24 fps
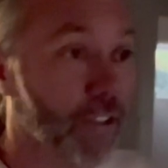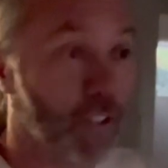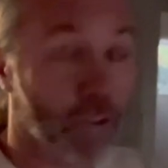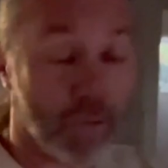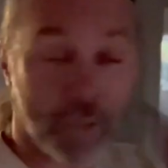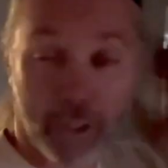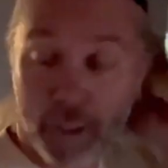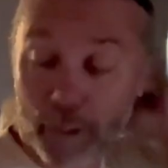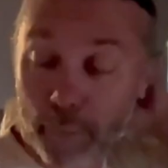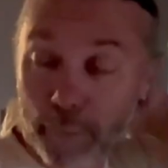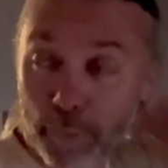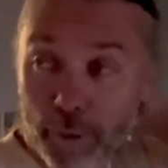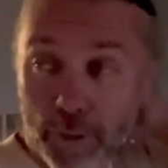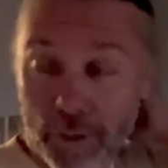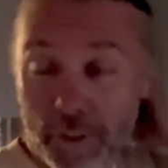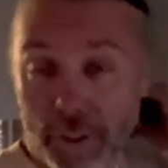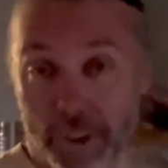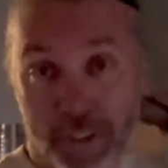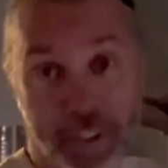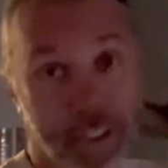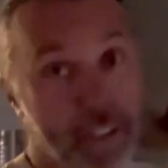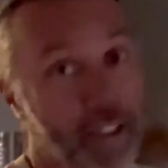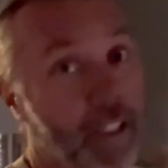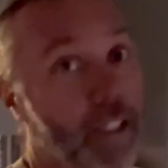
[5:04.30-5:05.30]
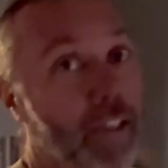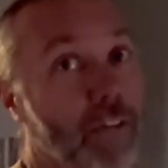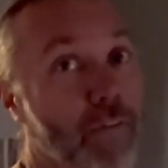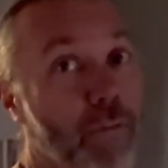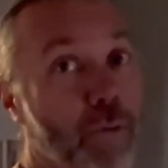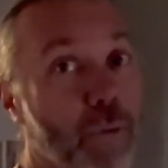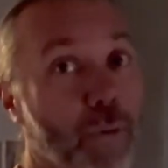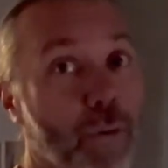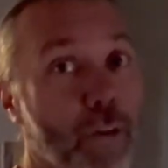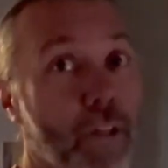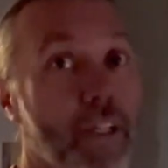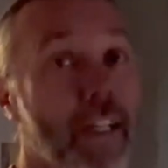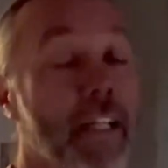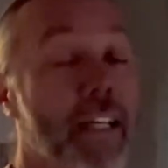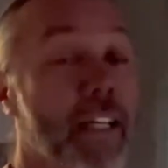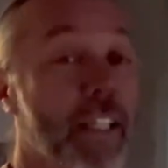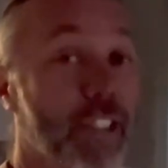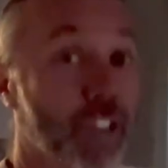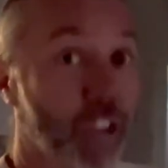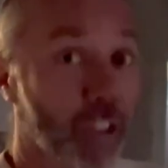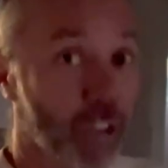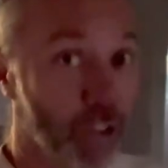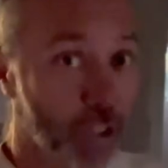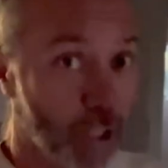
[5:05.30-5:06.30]
Don't tell the person that you did it for.
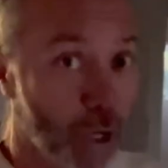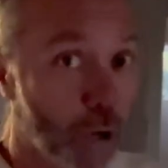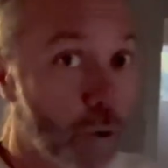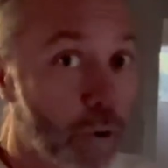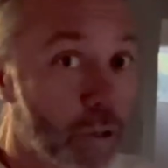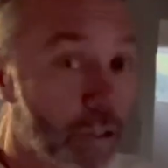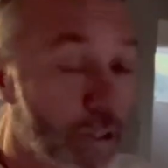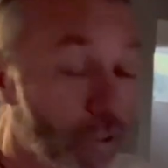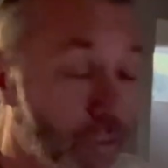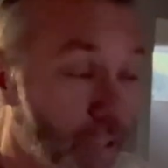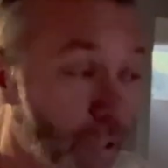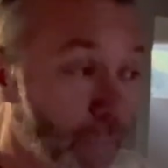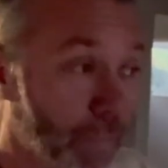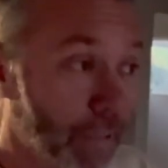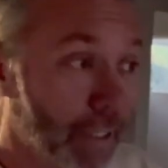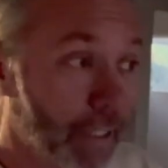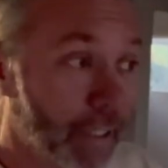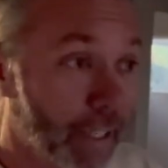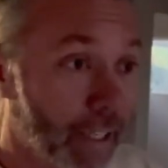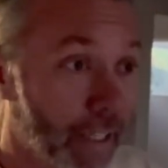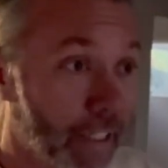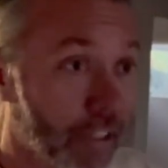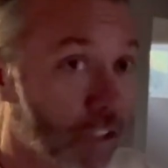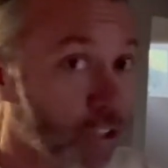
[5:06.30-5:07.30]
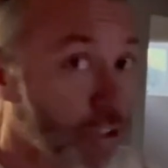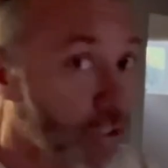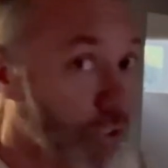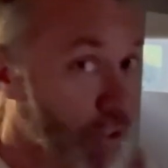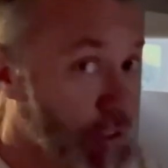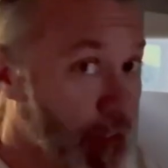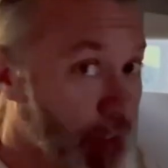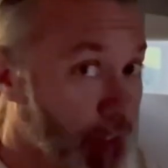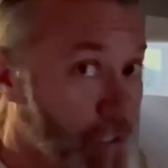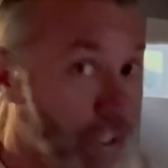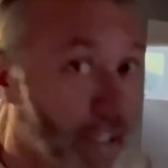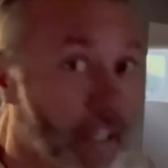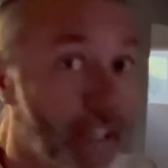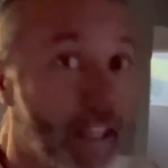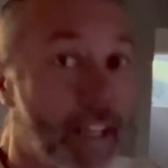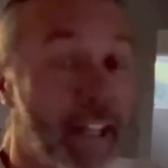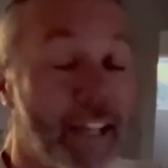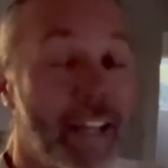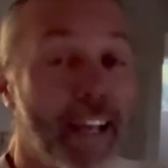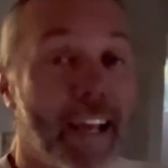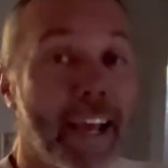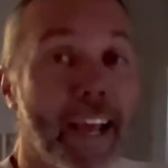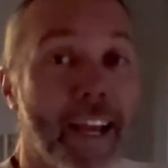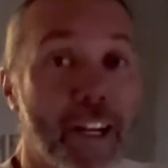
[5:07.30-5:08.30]
Just go and do something nice. Shh,
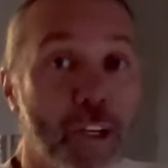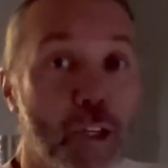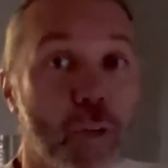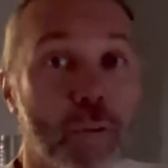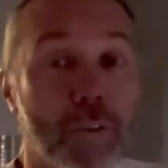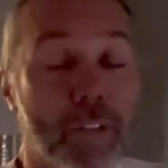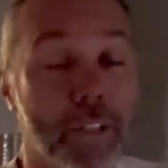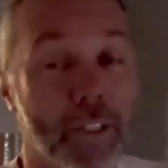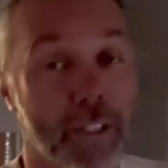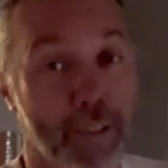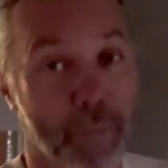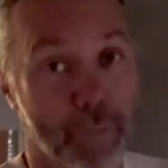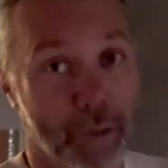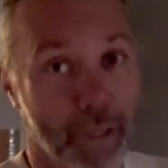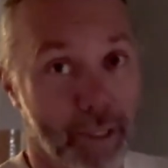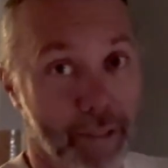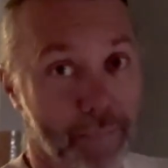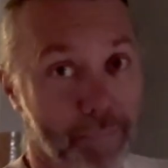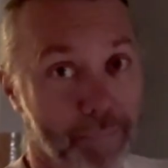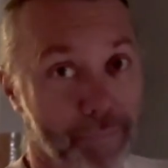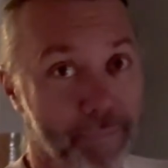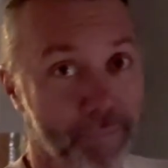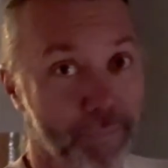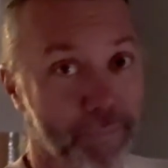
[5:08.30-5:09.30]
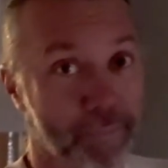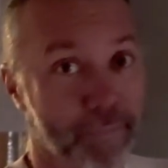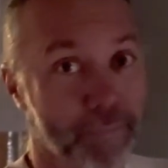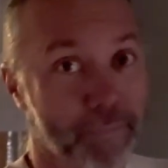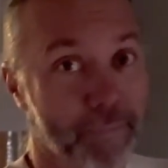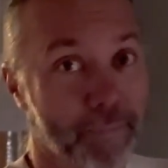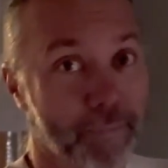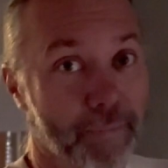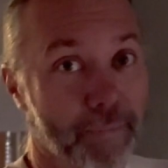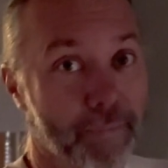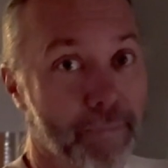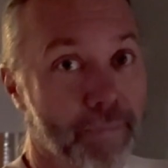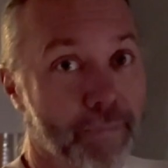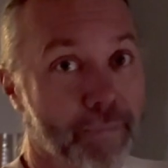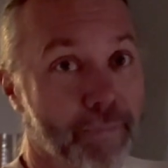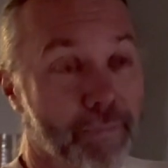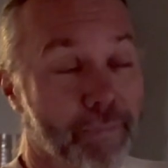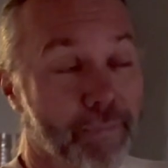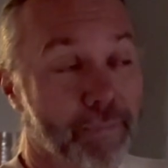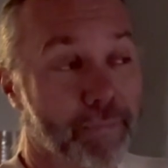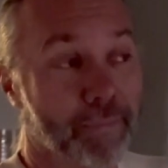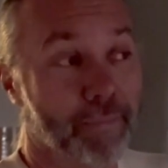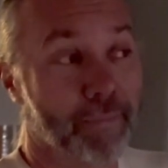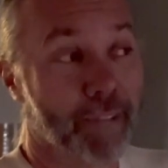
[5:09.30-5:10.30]
and don't tell anybody.
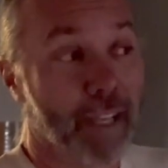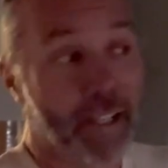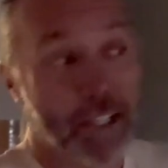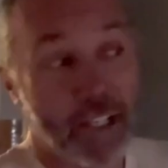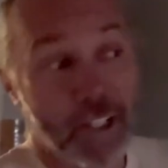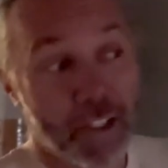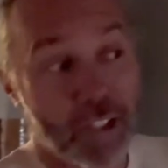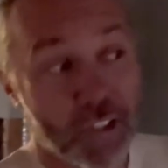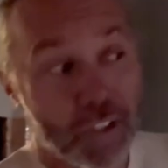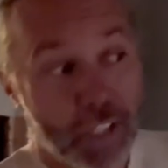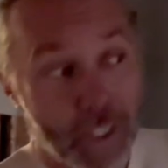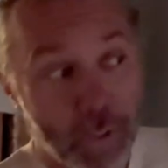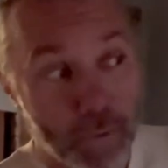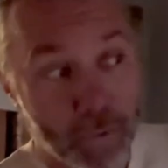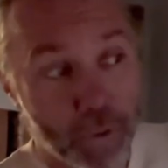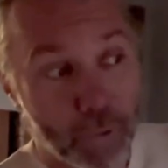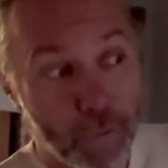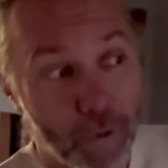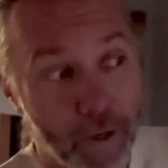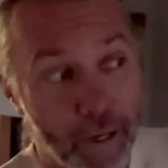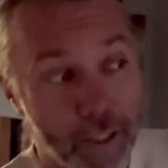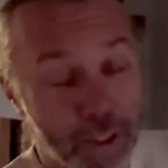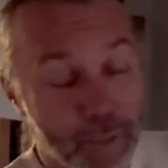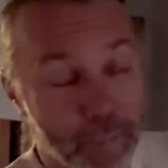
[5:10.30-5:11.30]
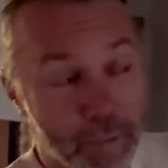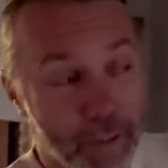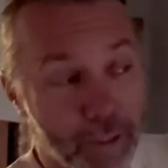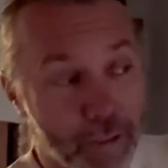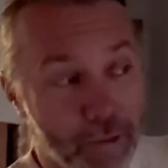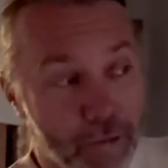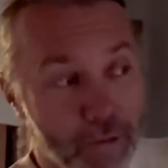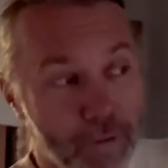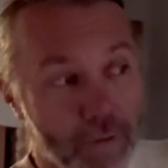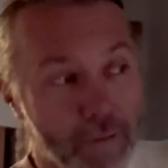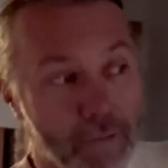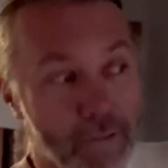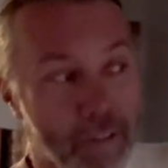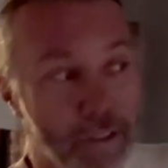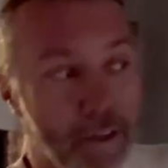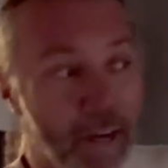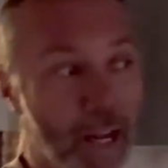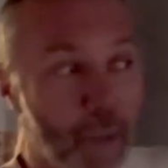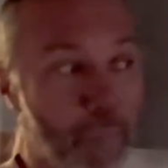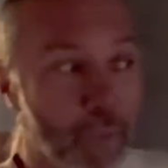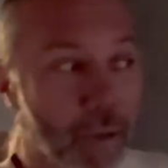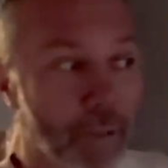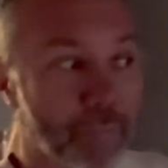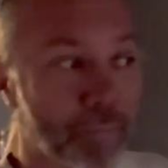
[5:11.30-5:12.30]
And then you can secretly watch and be like, ooh, they're
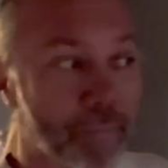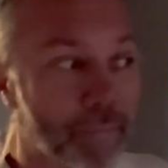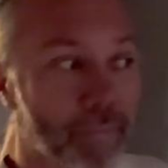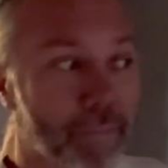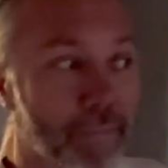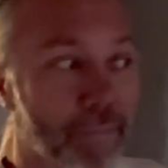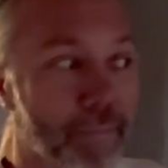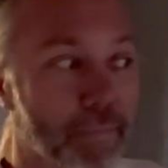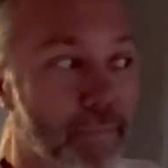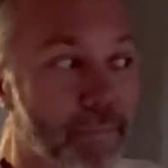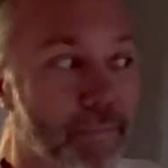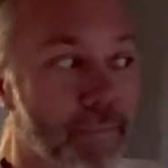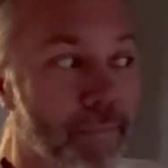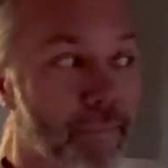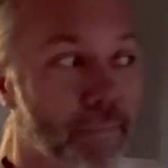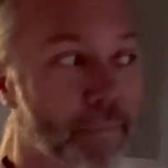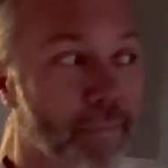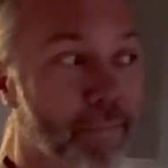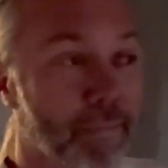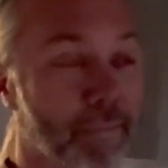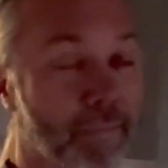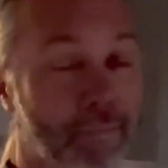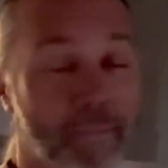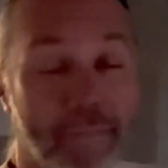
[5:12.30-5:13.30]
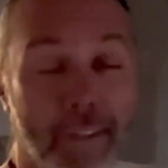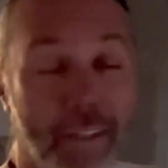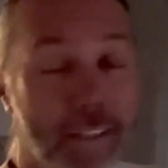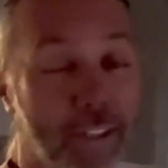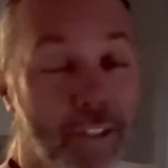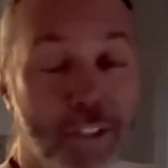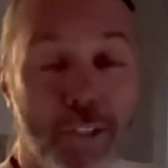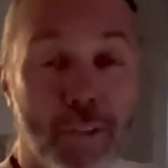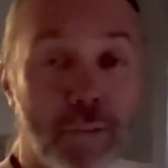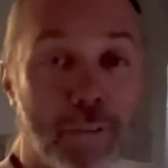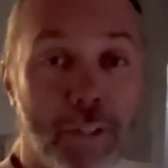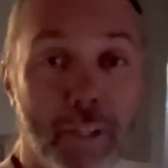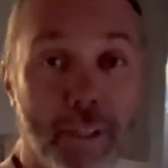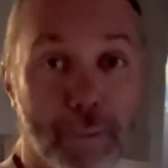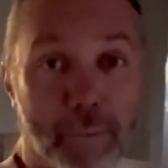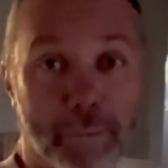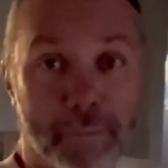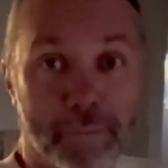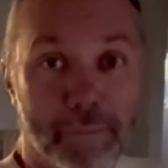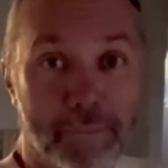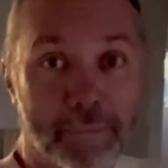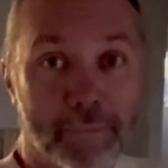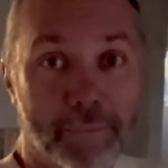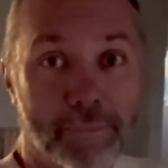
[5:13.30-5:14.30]
happy. And then just don't tell them.
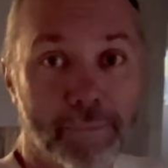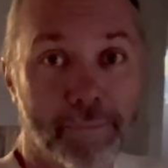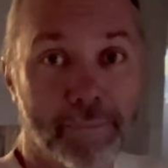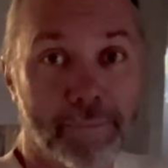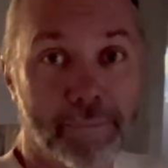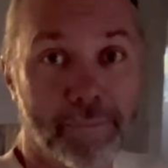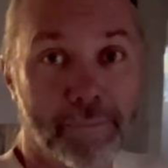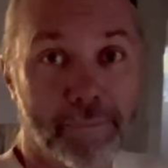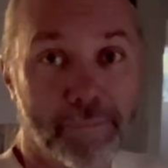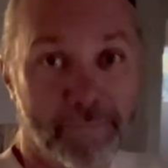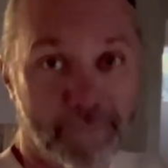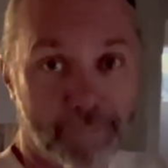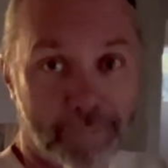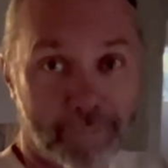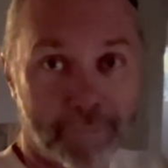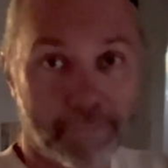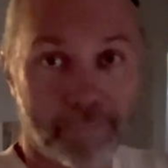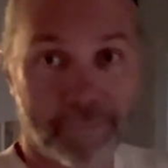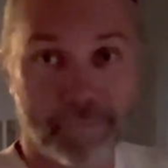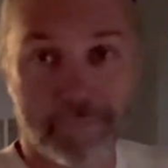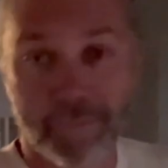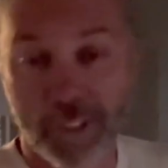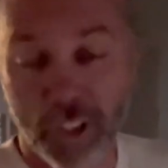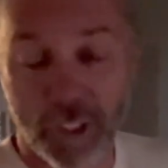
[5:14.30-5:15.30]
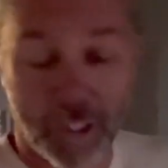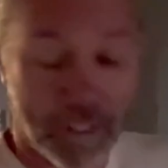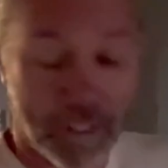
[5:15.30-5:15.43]
You'll